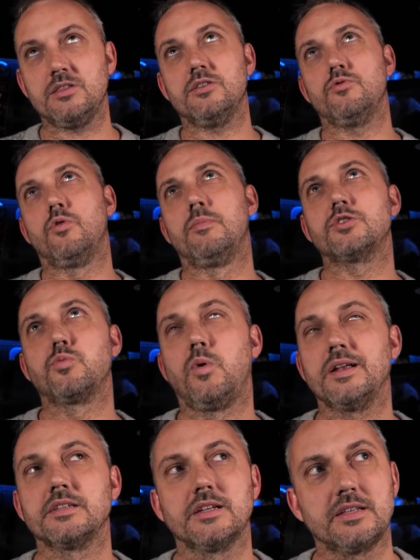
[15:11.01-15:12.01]
You almost
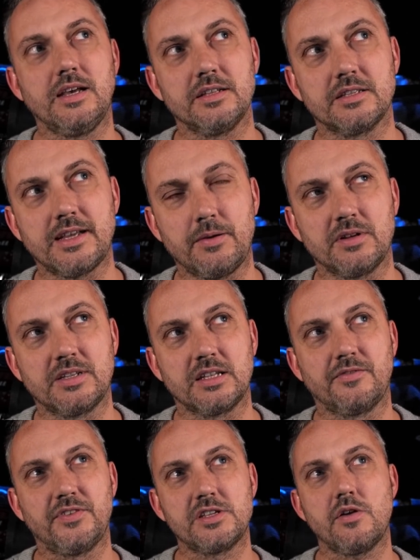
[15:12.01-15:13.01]
wondered the other day when I did
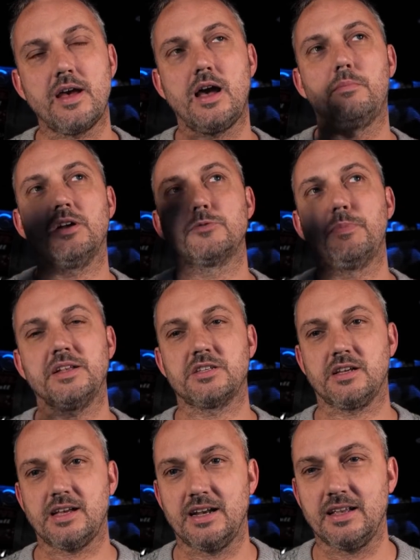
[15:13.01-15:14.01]
the video, how much
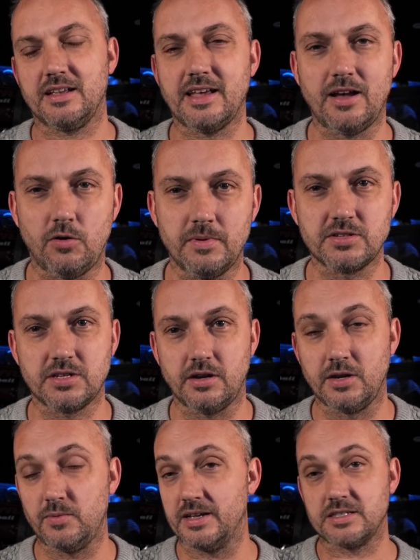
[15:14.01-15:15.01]
better can it get? Almost the
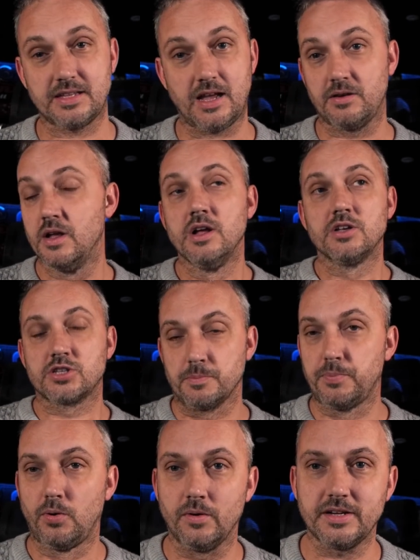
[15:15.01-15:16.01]
only way is down.
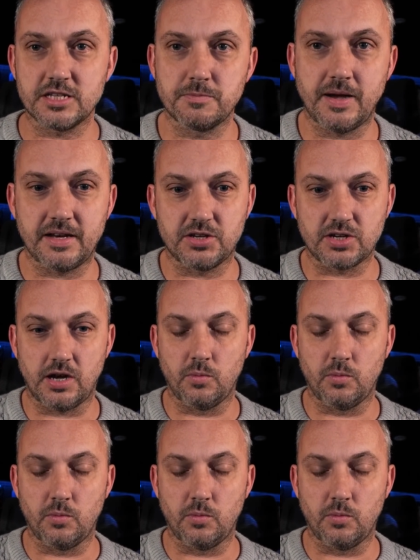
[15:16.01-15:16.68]
Support this manager.